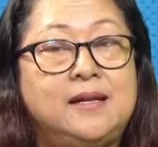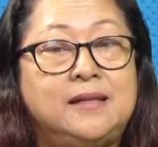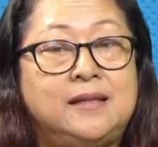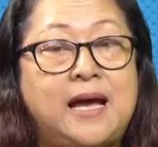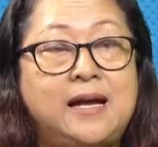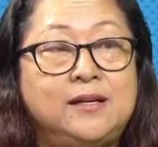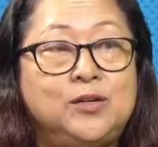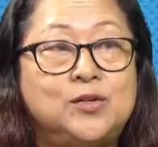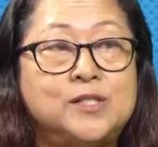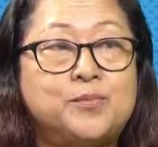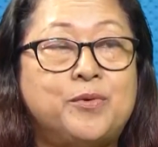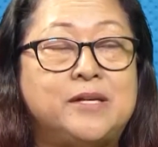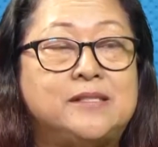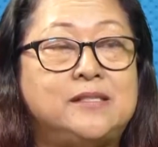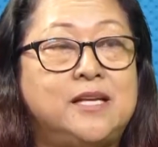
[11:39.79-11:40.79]
That those
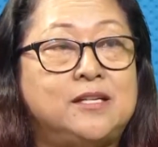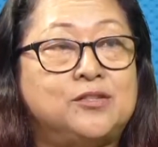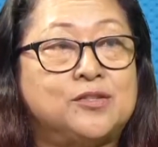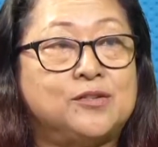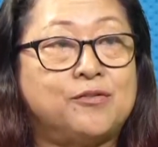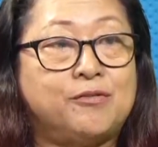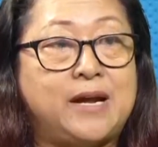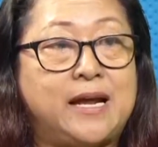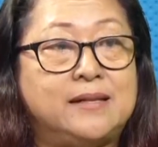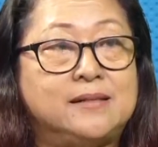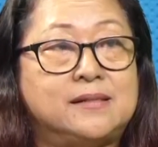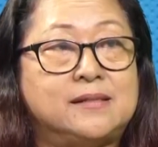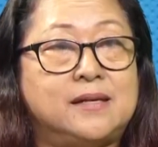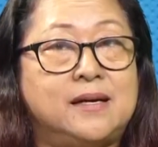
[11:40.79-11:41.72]
presidential grants